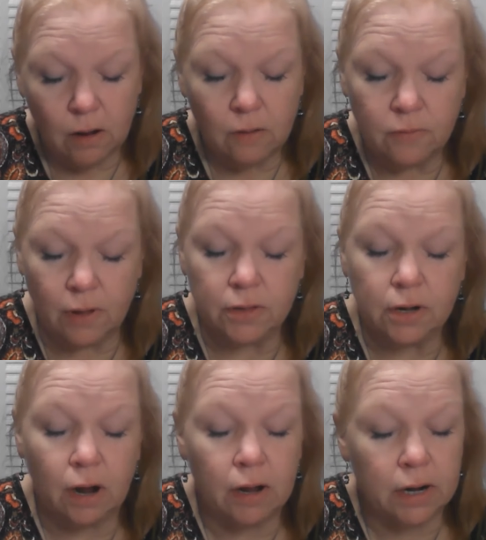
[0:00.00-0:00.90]
Father
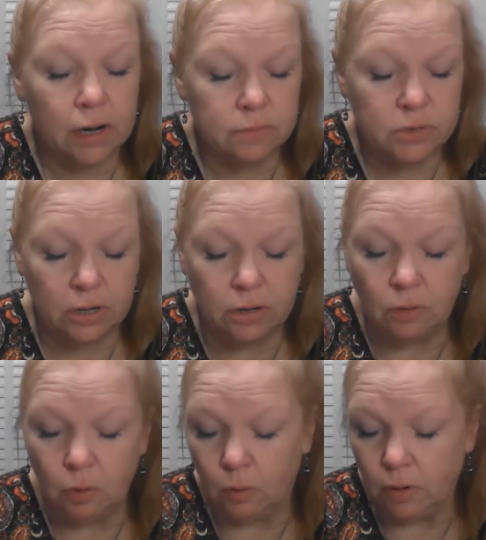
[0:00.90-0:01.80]
God, I come to you,
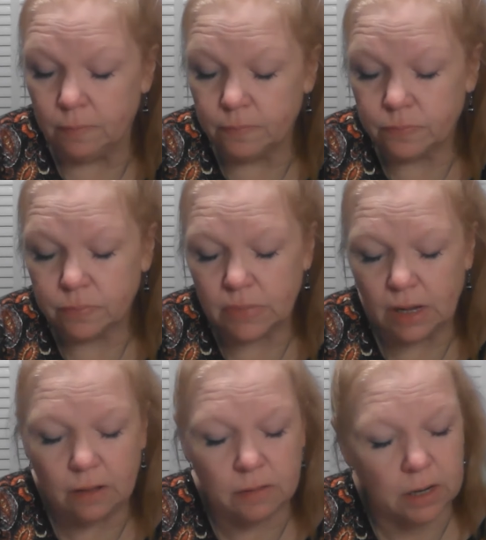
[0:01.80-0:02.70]
Lord,
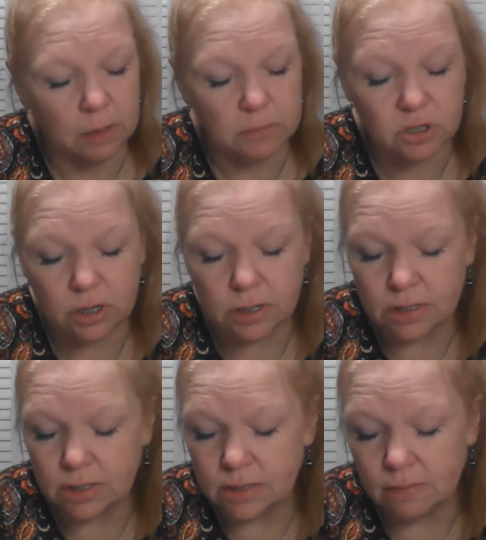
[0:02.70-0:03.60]
in the name of
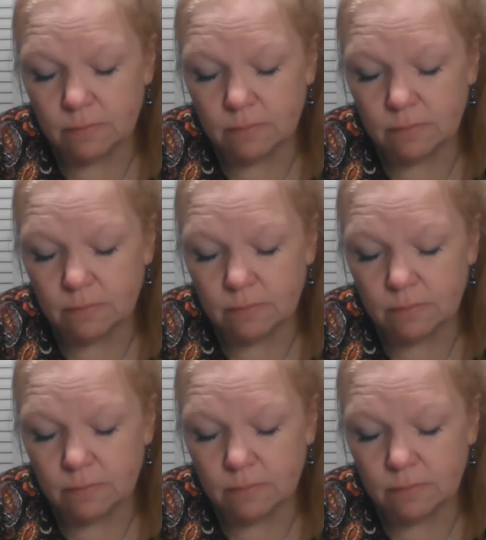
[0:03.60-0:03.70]
Jesus.